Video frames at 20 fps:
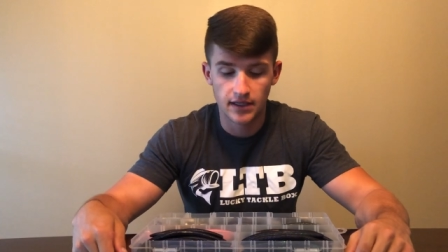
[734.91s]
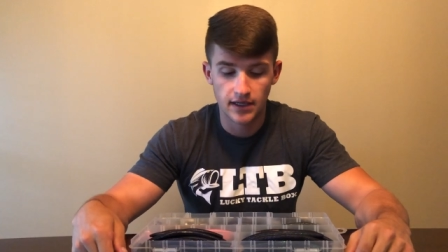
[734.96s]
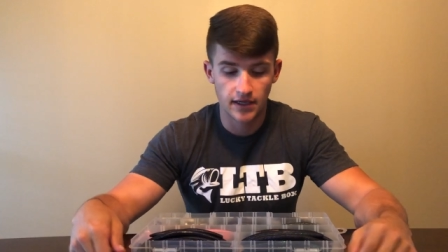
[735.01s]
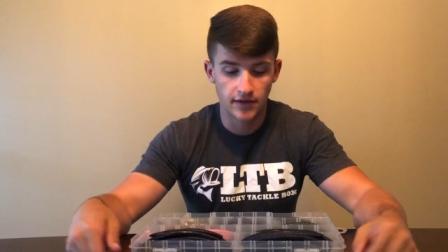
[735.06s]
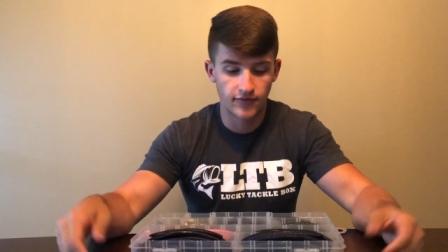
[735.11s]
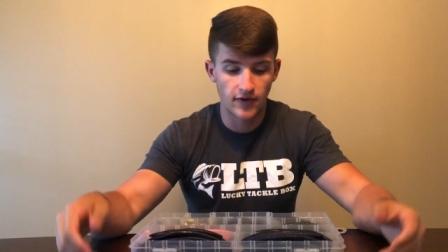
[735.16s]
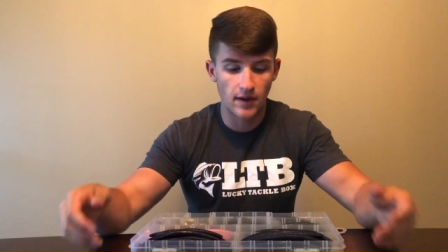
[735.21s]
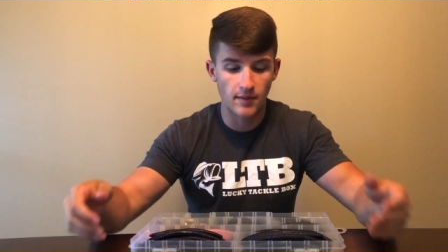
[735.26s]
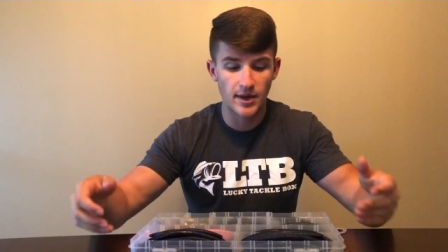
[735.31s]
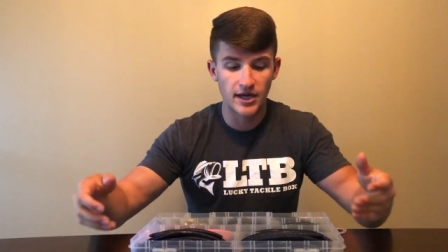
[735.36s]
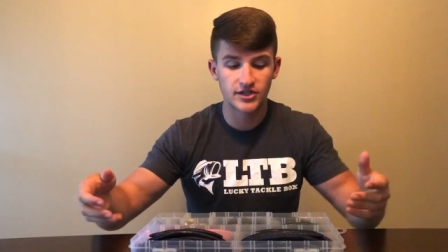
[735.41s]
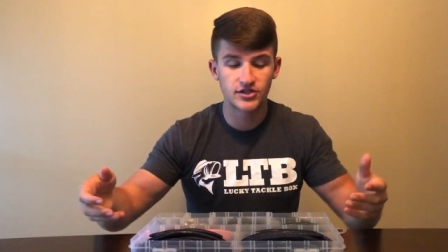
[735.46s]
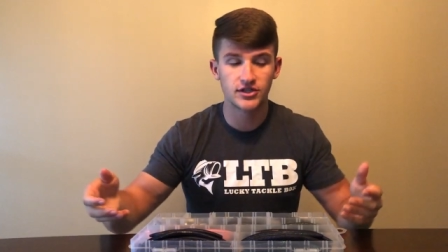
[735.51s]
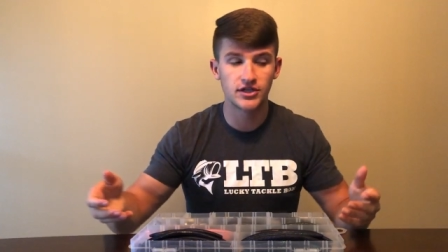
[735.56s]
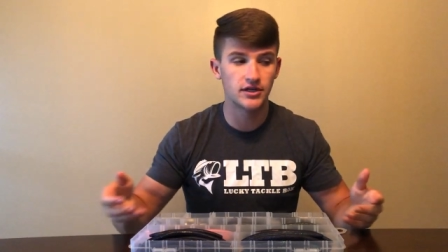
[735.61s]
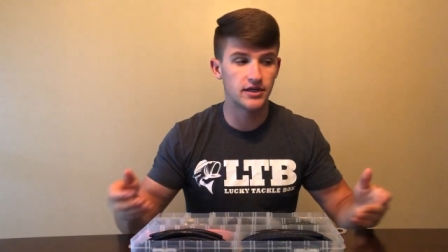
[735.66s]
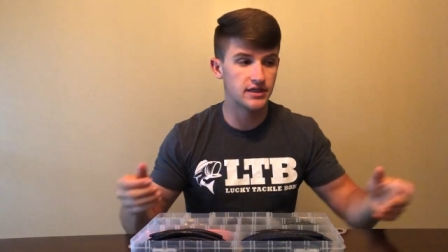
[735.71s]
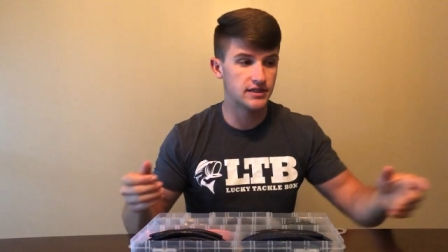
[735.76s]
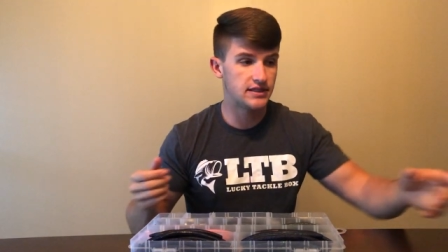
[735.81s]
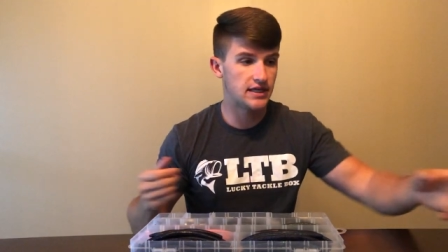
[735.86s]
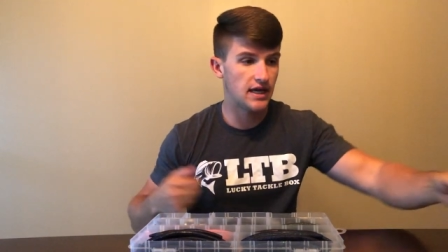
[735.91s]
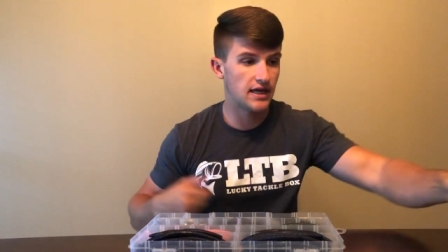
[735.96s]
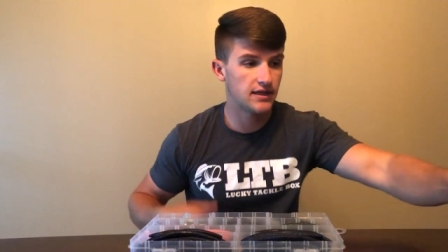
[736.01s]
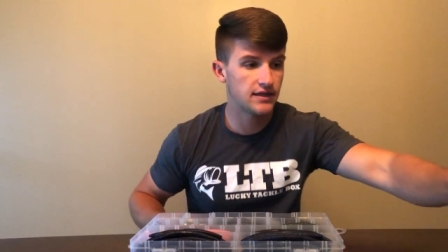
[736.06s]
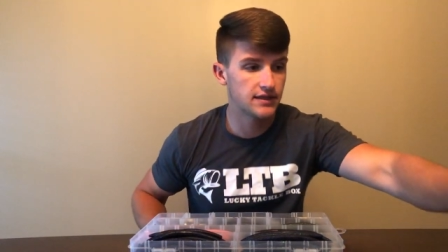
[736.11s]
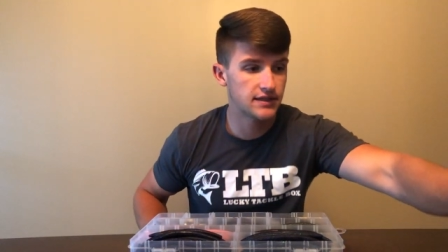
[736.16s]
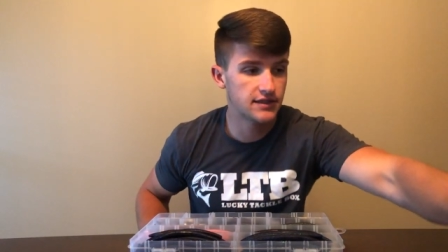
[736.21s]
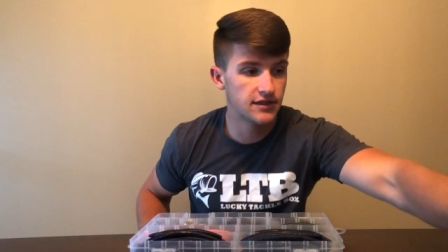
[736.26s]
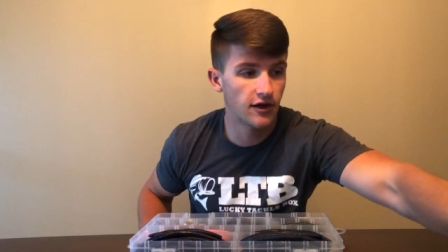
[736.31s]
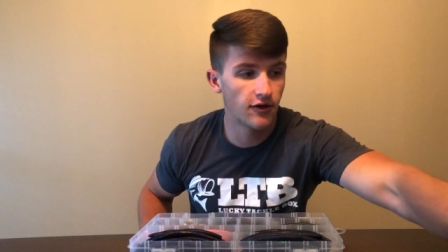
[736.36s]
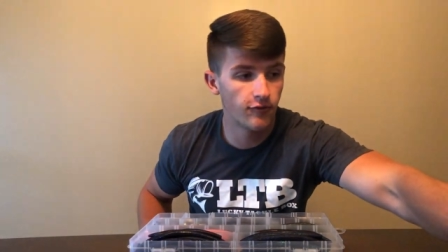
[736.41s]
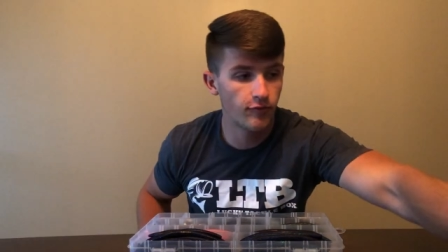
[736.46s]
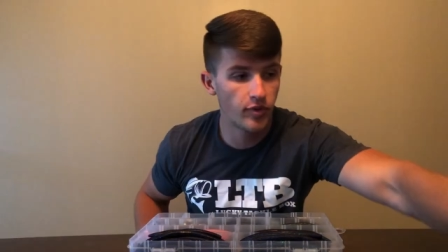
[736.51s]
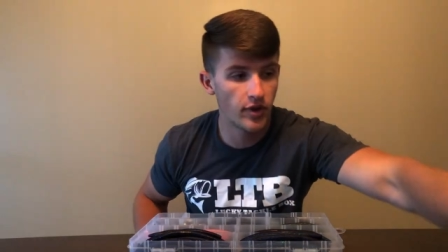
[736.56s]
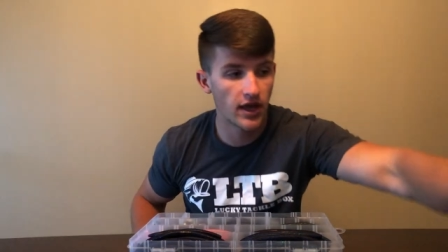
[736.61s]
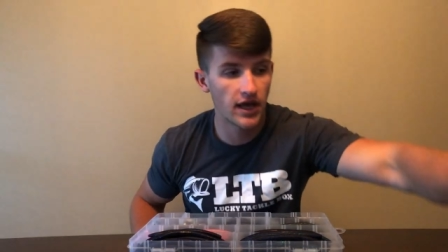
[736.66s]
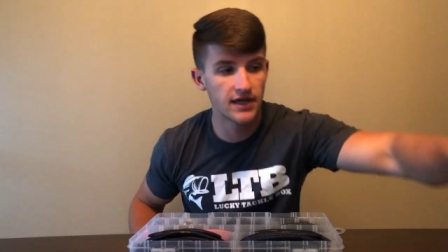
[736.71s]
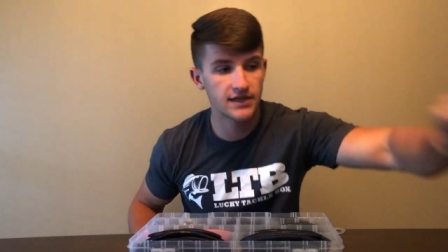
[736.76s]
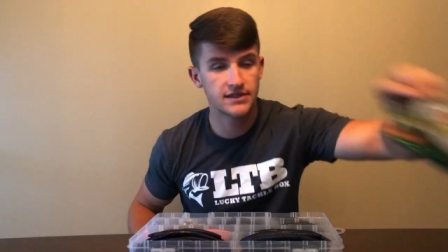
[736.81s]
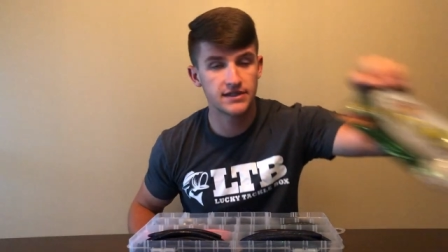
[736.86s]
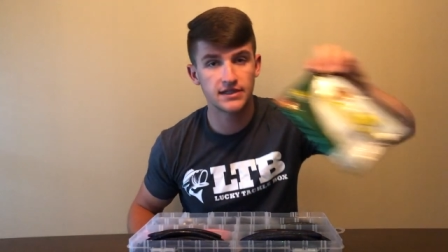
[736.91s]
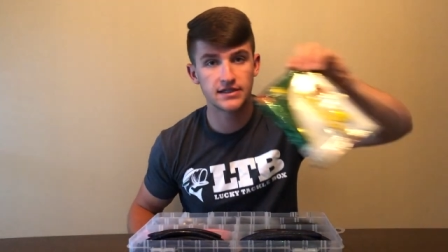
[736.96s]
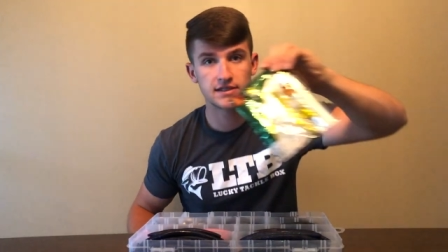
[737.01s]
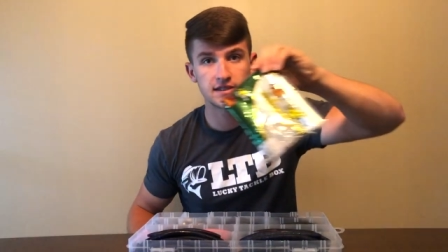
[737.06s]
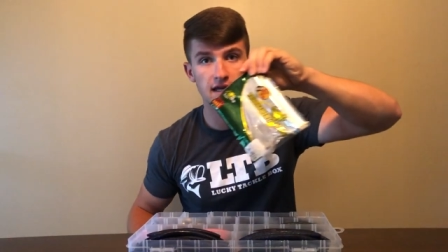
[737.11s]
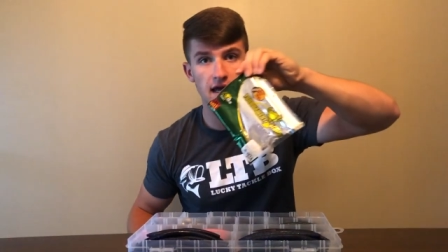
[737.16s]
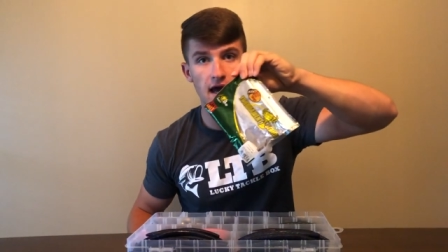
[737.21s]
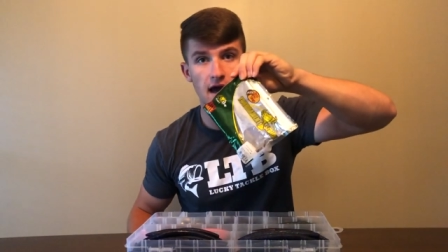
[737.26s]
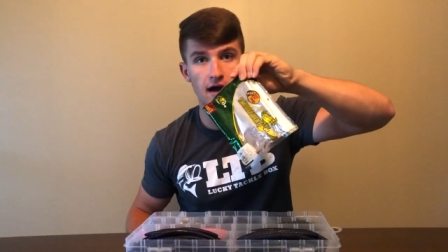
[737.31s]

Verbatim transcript: like if I'm actually gonna take the soft plastics